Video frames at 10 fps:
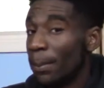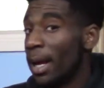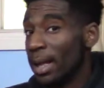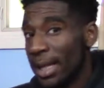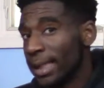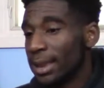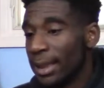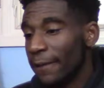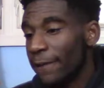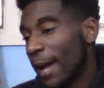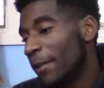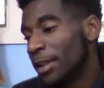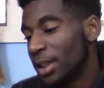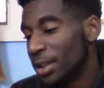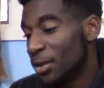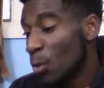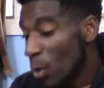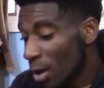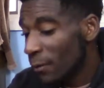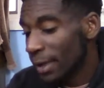allegedly
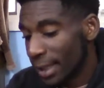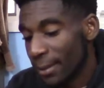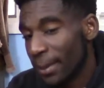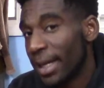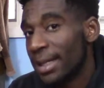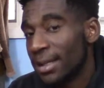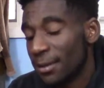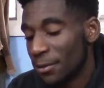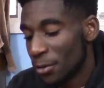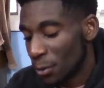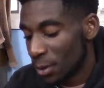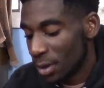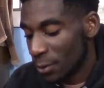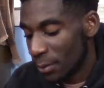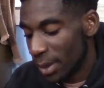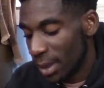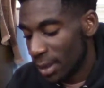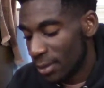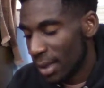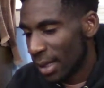512 gigabytes of storage will
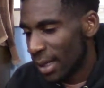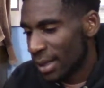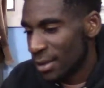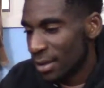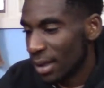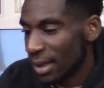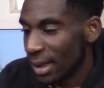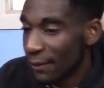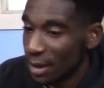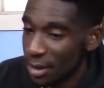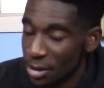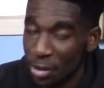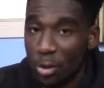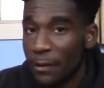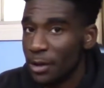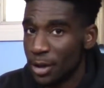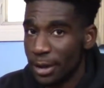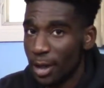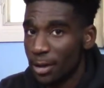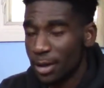be $1,100 to
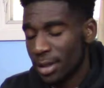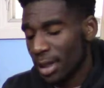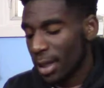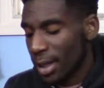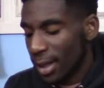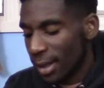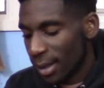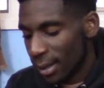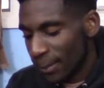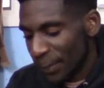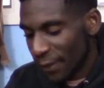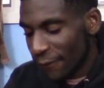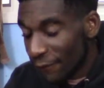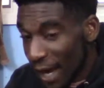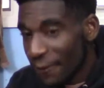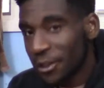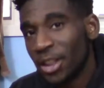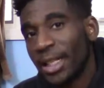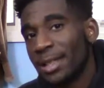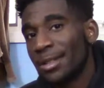$1,200.
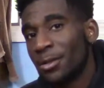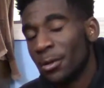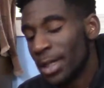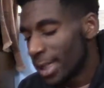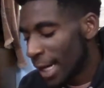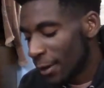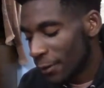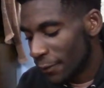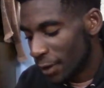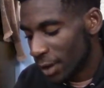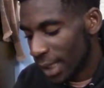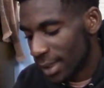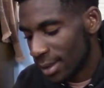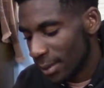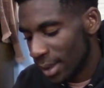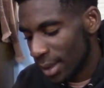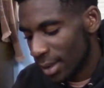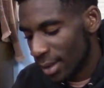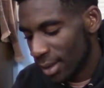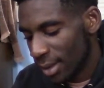500 gigs of storage, I don't feel like is going to
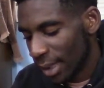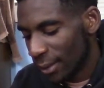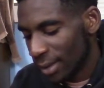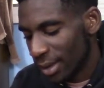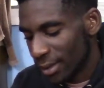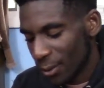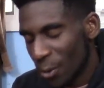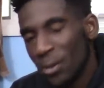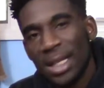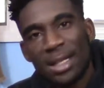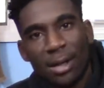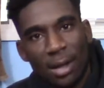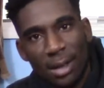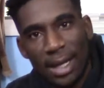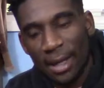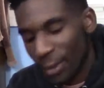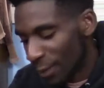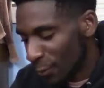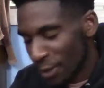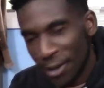be like, who needs all of that?
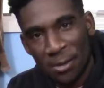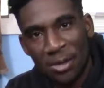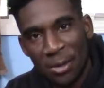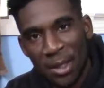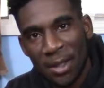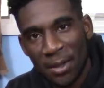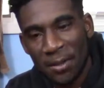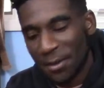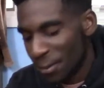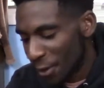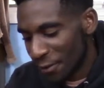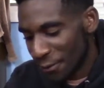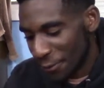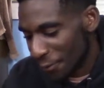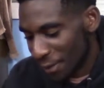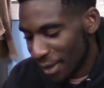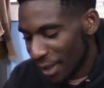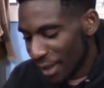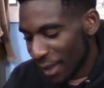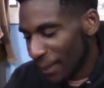Like, what are you doing on your smartphone?
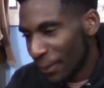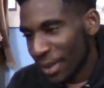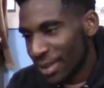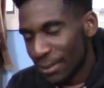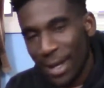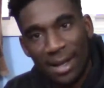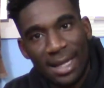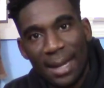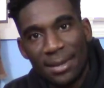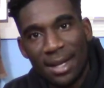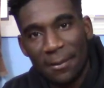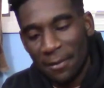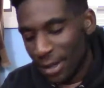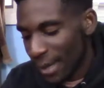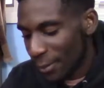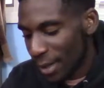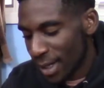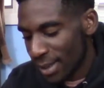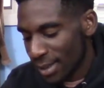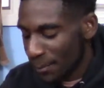I mean, just buy a laptop for that
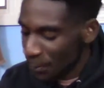price.